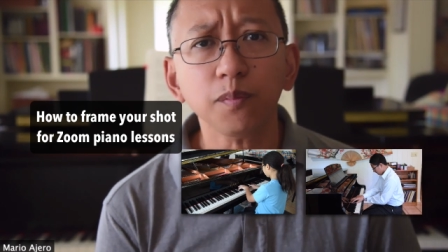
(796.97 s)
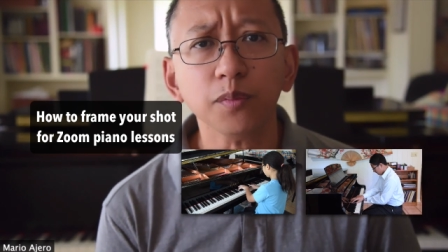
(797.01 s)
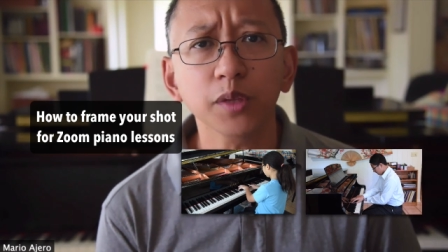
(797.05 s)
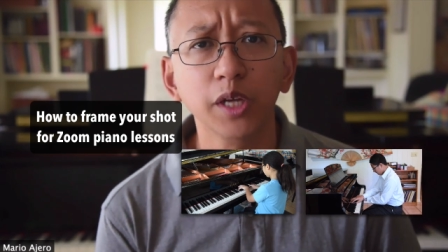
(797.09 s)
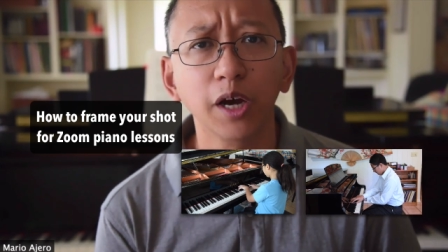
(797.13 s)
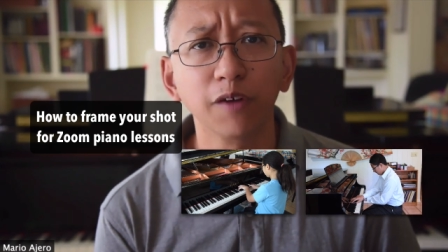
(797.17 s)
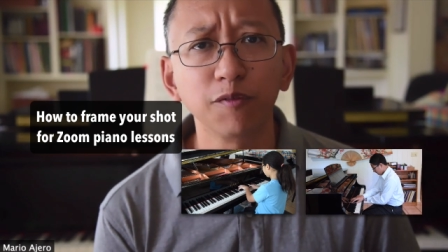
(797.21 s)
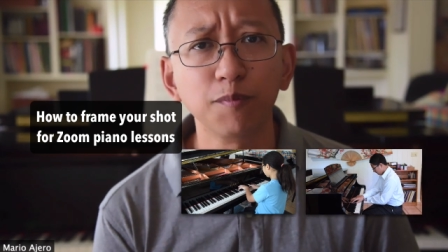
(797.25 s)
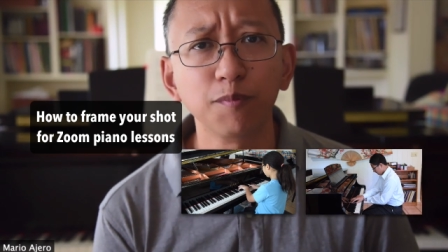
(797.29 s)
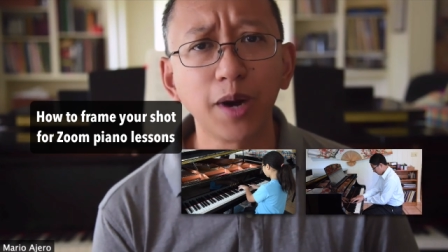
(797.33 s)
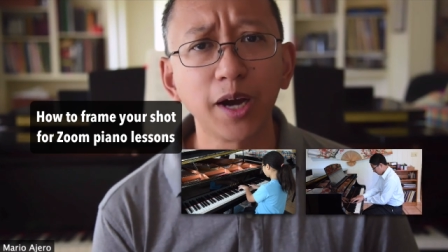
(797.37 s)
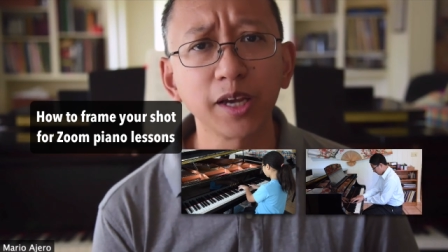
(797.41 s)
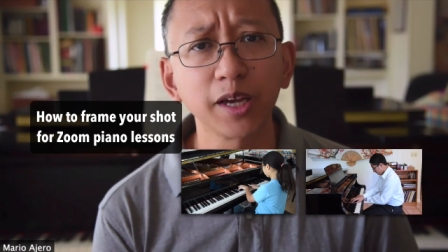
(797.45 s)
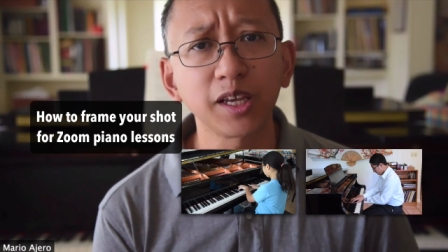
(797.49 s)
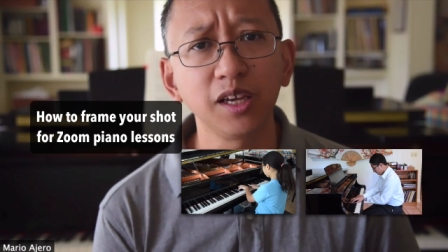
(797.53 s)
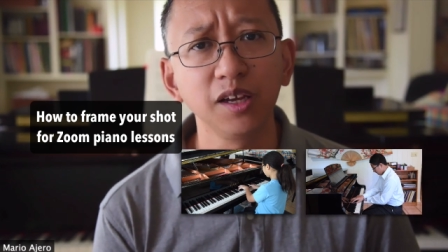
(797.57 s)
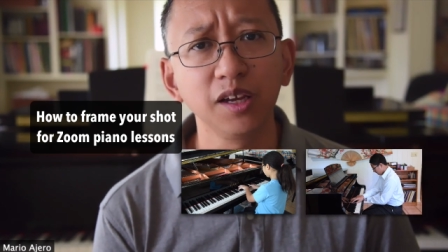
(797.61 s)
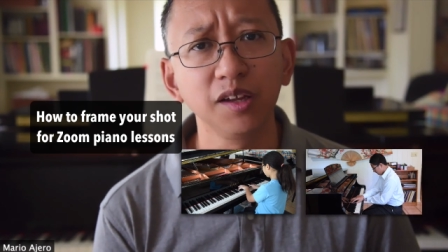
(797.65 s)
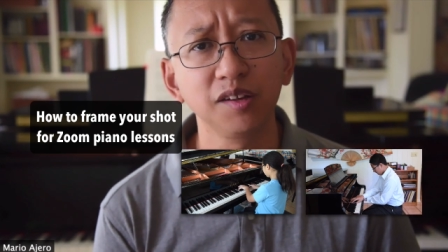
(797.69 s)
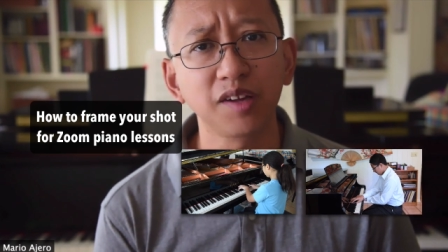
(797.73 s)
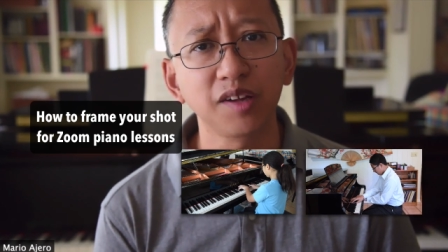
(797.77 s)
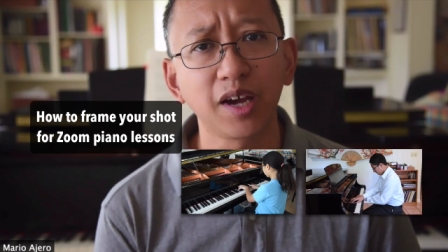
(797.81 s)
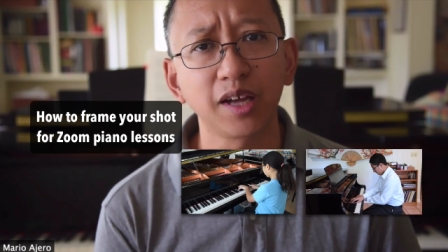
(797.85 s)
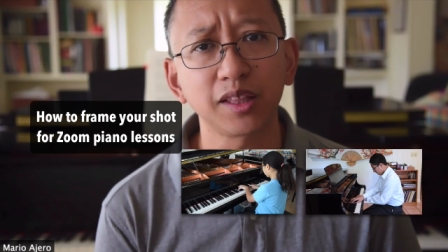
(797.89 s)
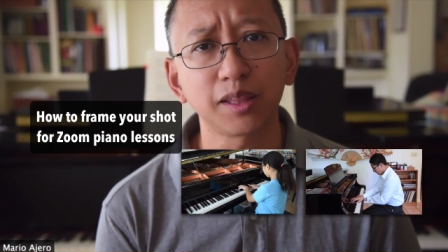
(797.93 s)
of my
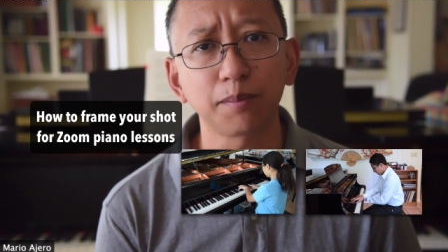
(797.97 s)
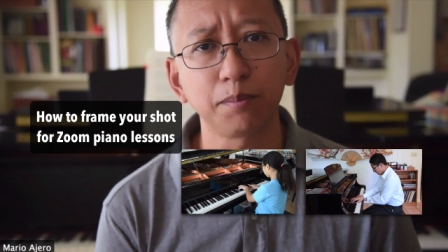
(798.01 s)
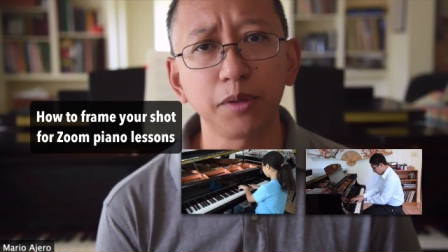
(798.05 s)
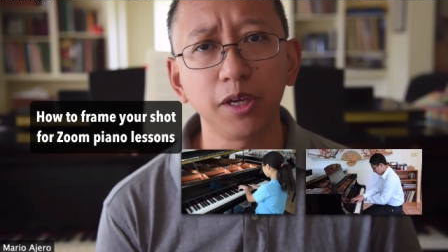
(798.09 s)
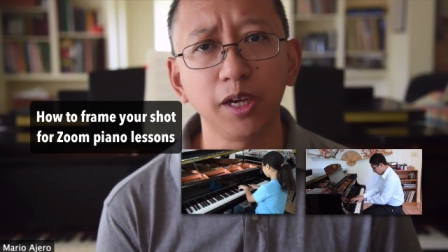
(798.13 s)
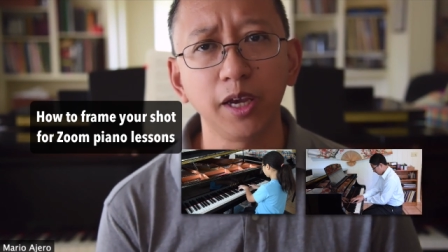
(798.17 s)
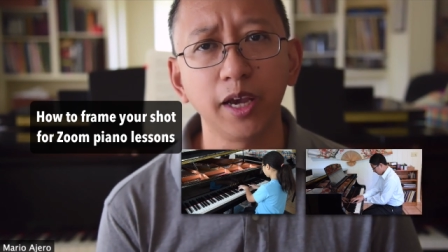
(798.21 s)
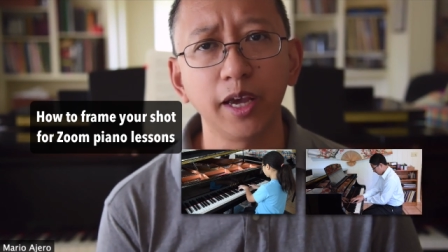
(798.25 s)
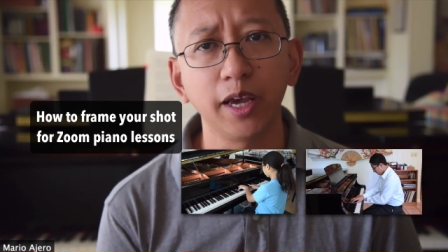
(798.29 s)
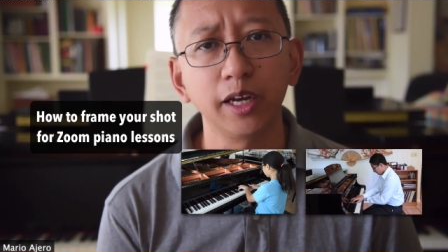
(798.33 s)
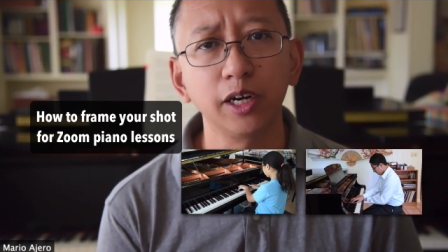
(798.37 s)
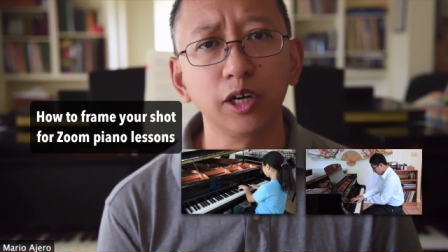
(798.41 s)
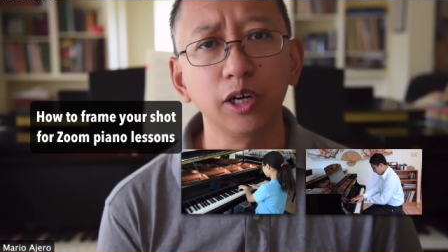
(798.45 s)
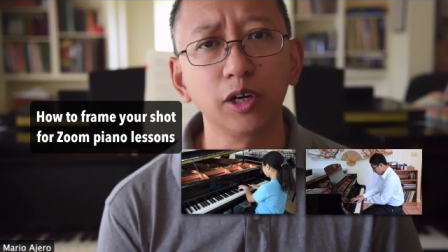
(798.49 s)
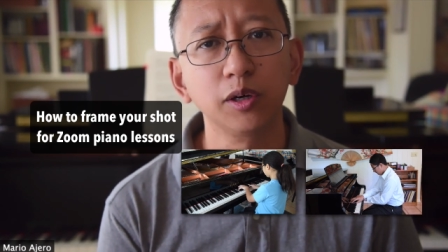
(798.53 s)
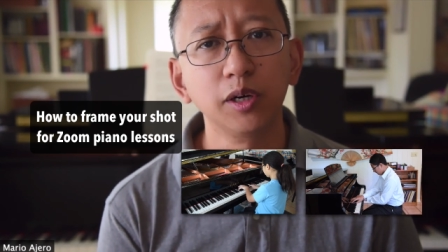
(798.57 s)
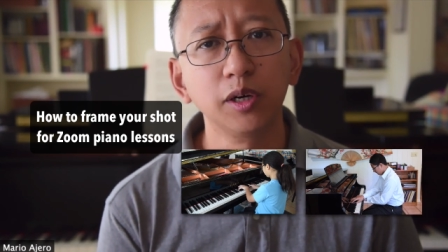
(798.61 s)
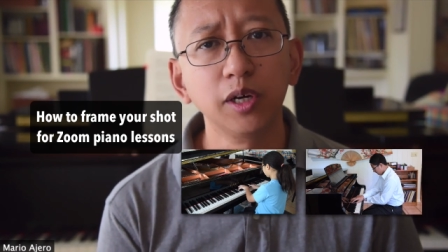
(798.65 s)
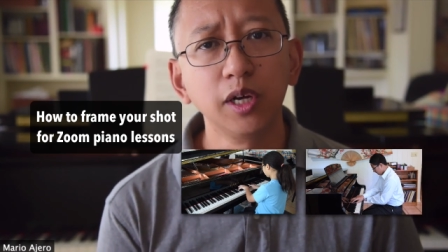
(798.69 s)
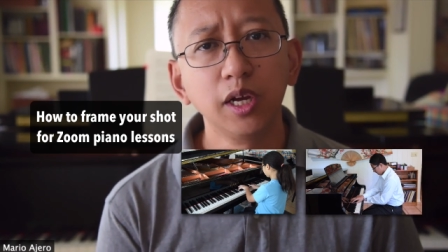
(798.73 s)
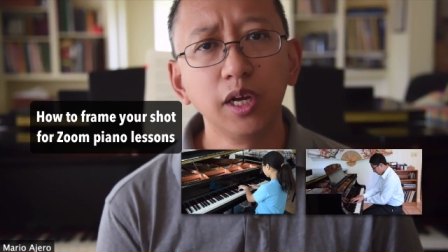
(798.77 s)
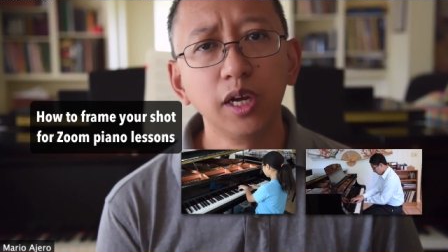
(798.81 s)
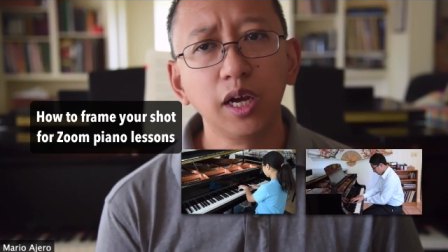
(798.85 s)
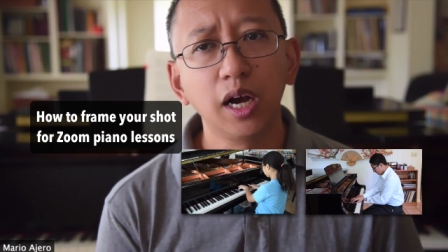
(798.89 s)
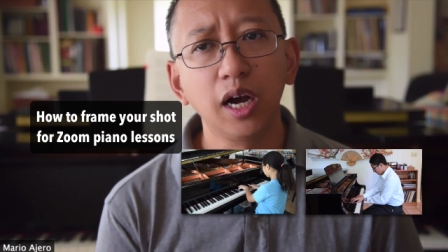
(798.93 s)
kids at the piano
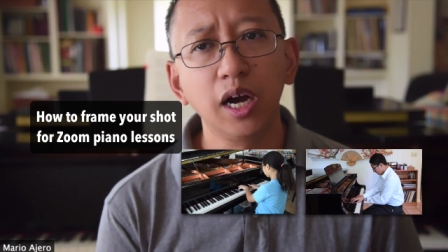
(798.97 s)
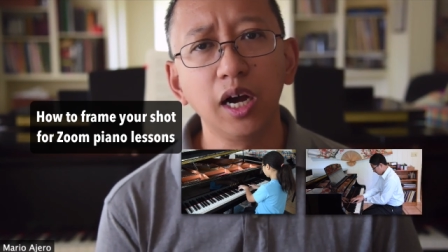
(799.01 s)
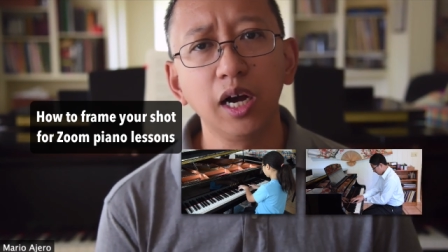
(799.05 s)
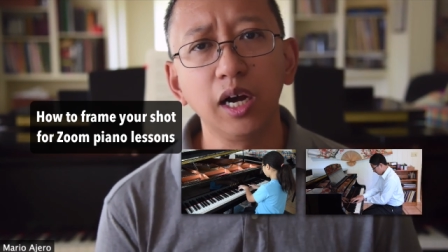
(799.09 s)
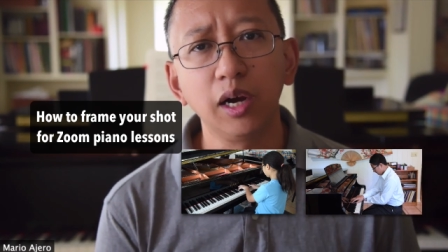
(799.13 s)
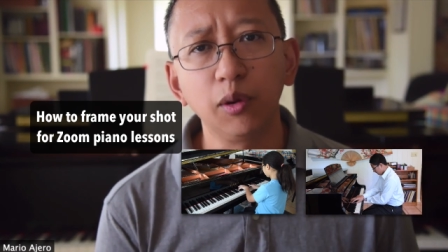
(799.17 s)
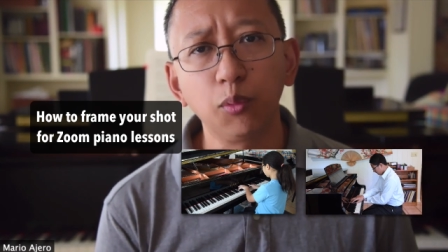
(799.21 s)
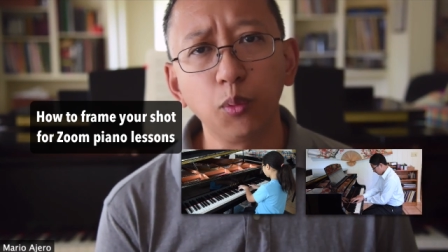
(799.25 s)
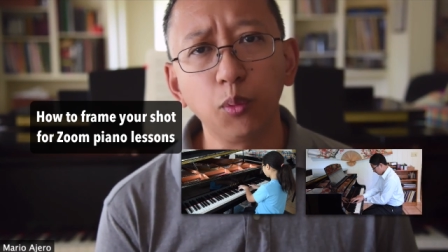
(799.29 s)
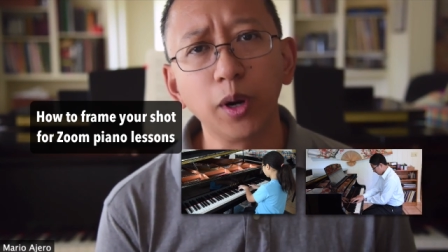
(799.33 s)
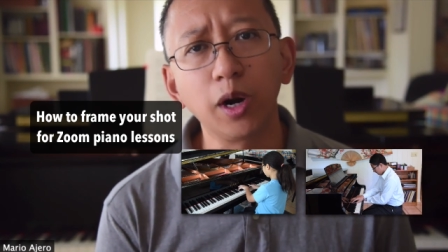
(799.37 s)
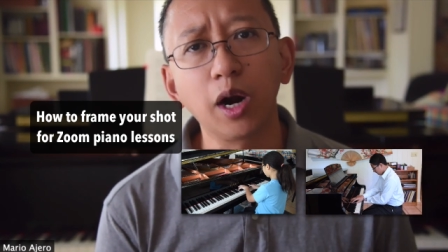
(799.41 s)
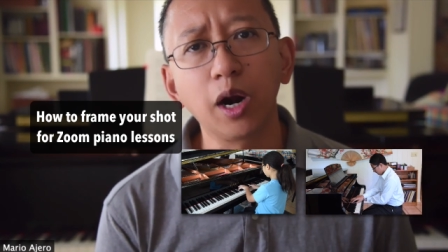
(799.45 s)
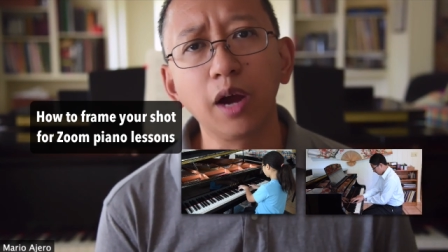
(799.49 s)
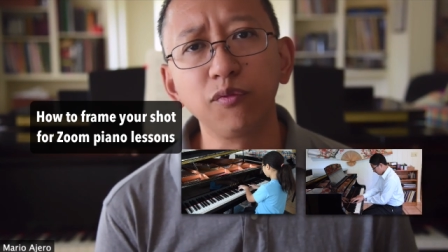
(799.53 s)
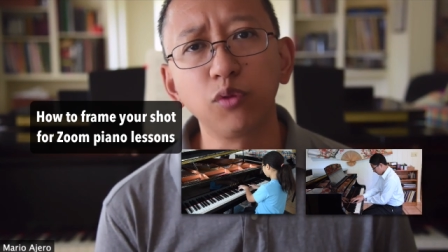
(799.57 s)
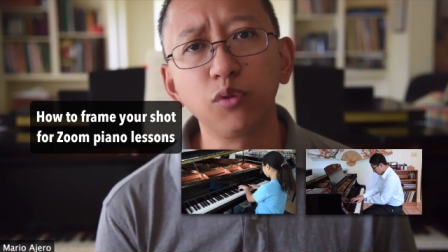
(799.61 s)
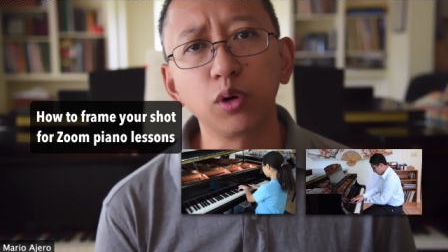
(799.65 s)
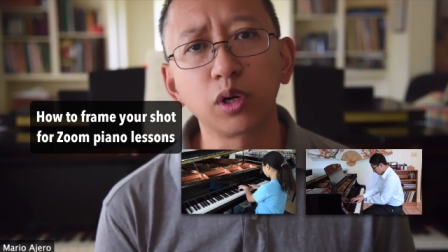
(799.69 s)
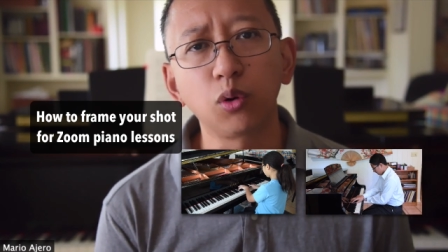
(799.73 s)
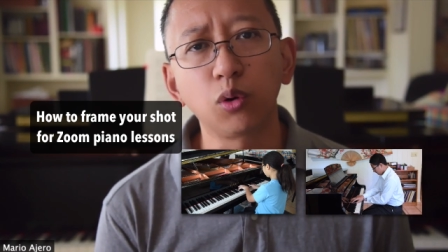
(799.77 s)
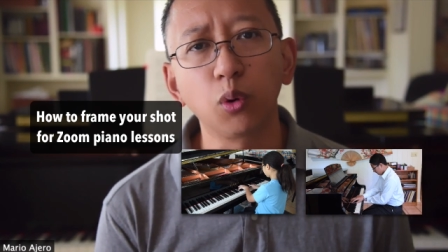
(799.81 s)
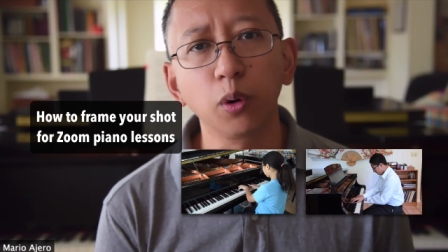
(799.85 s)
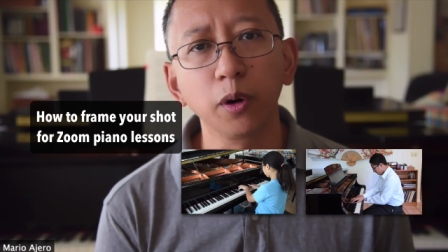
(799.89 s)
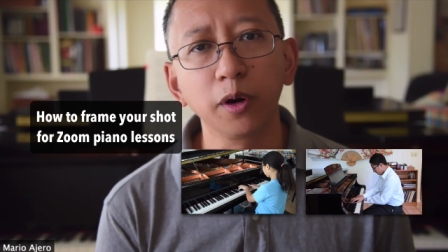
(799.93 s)
uh, where I've
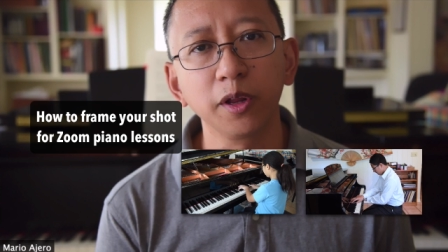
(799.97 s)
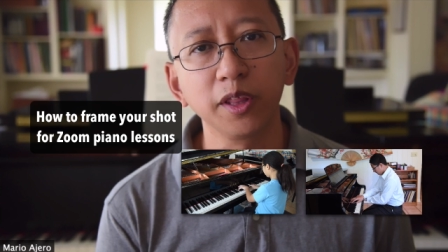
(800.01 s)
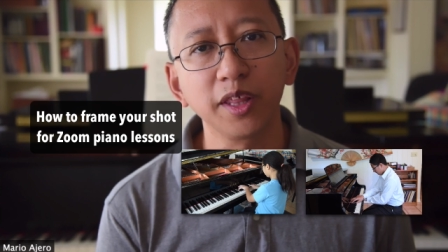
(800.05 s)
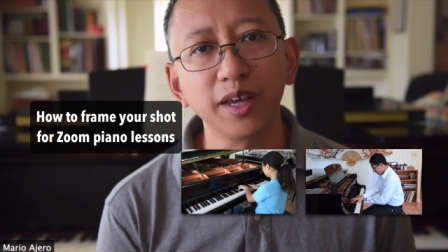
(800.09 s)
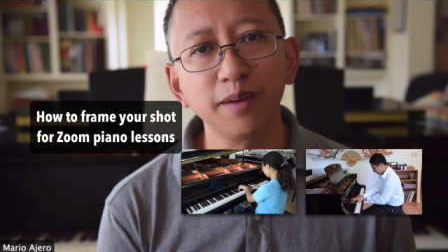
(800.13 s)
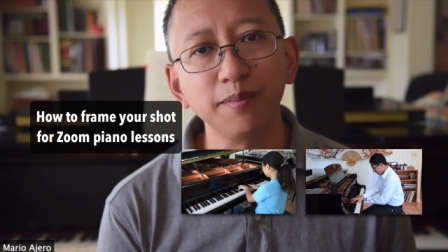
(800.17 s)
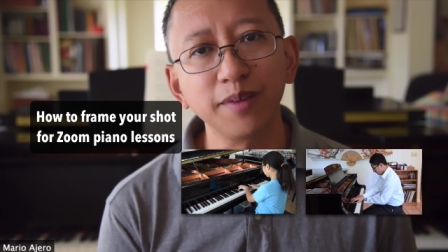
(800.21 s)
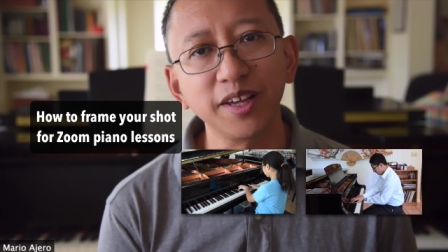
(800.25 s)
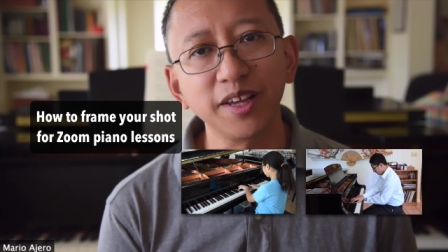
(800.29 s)
recorded them.